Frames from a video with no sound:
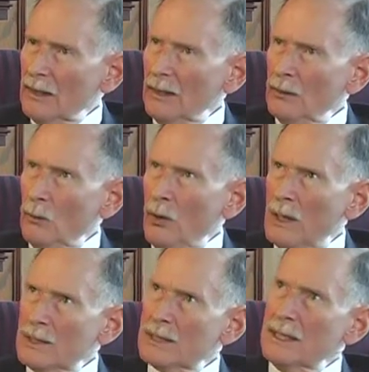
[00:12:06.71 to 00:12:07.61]
It
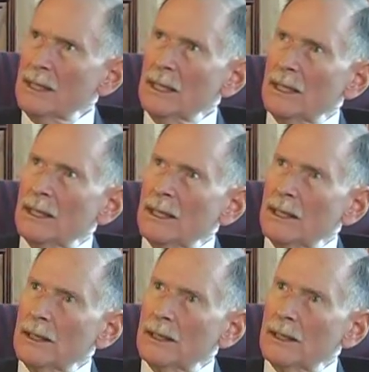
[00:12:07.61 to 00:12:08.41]
was in